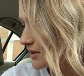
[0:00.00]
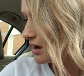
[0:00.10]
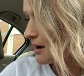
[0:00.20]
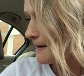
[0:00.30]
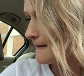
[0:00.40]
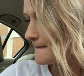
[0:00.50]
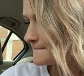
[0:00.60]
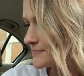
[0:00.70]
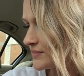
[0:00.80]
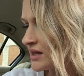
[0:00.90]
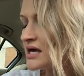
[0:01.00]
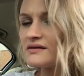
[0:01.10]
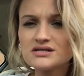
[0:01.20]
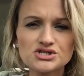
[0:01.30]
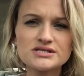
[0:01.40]

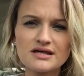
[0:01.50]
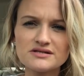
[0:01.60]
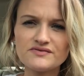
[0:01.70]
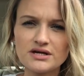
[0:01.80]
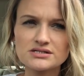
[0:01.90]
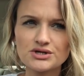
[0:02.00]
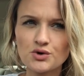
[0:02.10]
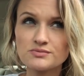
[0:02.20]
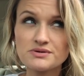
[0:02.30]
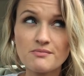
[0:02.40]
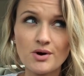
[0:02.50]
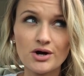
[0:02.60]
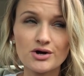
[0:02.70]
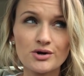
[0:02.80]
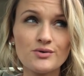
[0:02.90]
let's just say this video is going to go up
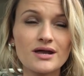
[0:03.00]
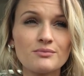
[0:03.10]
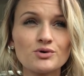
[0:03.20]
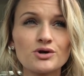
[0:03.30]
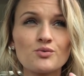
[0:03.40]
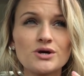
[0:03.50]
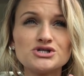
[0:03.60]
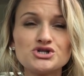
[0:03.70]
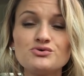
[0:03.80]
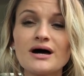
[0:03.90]
tomorrow, and I'm going to wish you